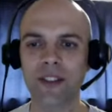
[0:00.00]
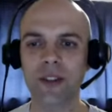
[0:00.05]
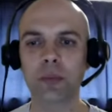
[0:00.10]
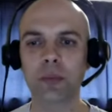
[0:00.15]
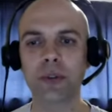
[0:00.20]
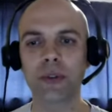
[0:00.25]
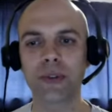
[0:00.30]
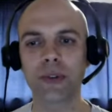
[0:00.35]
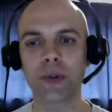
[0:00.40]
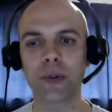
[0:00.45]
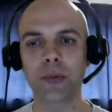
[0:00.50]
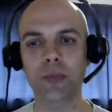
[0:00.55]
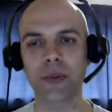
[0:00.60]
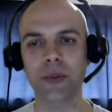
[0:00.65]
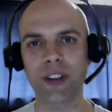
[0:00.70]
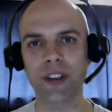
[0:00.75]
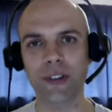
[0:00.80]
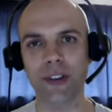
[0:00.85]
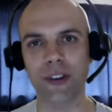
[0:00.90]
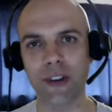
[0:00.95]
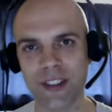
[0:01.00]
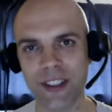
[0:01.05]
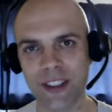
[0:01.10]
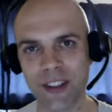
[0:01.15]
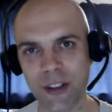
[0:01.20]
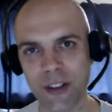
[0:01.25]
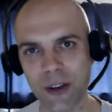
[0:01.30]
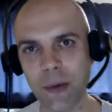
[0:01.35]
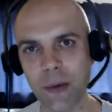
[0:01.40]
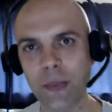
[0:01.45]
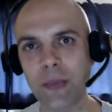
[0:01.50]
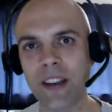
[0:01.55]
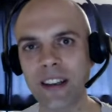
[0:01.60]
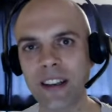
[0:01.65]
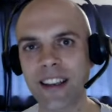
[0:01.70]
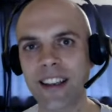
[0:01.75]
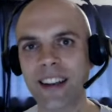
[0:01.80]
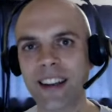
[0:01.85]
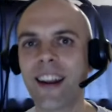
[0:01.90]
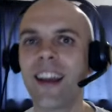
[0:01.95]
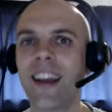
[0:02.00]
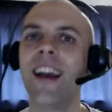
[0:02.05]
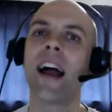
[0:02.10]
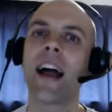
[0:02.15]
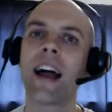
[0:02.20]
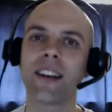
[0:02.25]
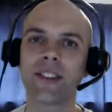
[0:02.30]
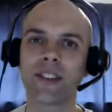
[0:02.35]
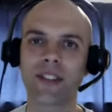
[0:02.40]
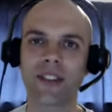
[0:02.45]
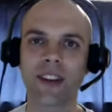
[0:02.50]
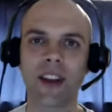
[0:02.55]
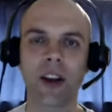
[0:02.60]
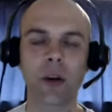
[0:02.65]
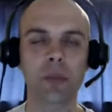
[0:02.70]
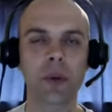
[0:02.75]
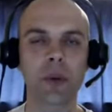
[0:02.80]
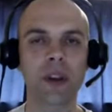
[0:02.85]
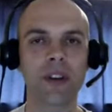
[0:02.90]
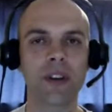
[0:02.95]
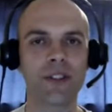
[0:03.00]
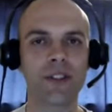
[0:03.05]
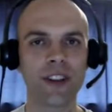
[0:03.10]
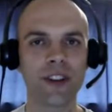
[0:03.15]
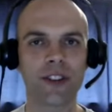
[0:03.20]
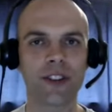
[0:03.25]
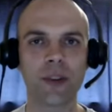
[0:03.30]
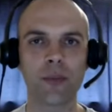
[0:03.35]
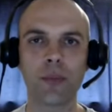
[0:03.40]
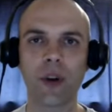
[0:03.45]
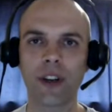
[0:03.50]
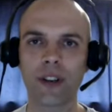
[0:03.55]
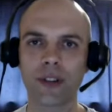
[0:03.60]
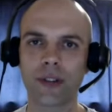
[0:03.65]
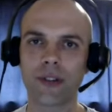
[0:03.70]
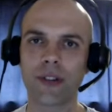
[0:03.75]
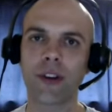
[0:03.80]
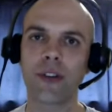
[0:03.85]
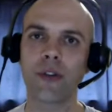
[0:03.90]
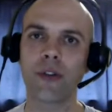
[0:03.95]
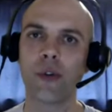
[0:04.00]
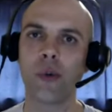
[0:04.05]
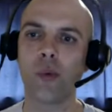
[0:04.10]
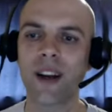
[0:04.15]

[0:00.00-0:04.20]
Spring Security Core plugin has now been released in milestone 1.